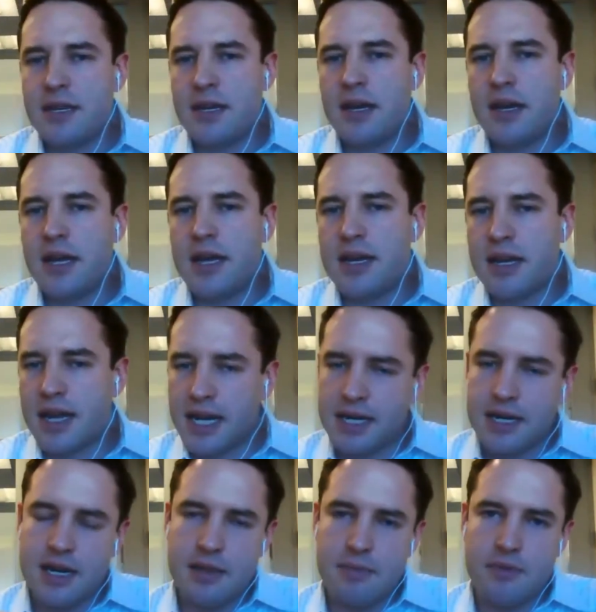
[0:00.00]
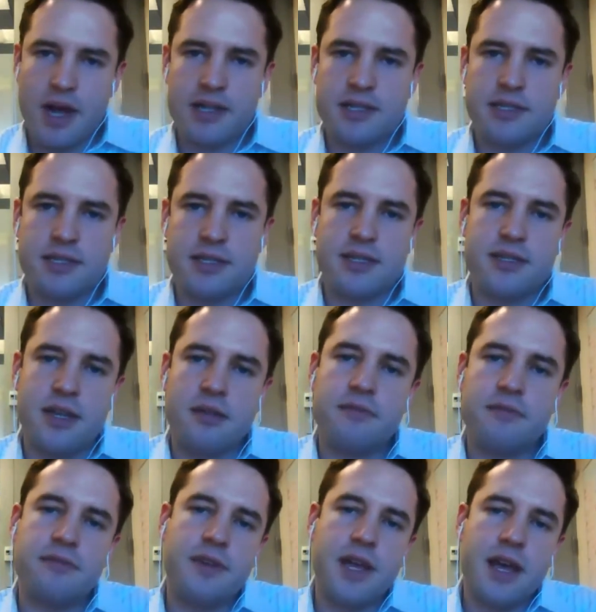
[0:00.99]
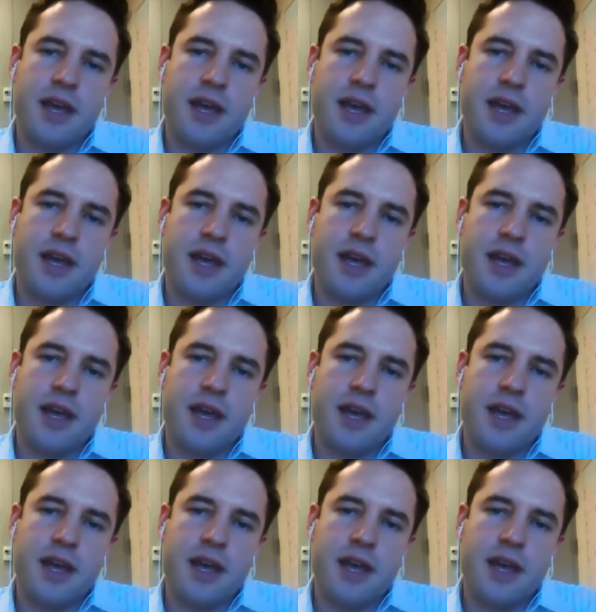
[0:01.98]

and connected to the process itself.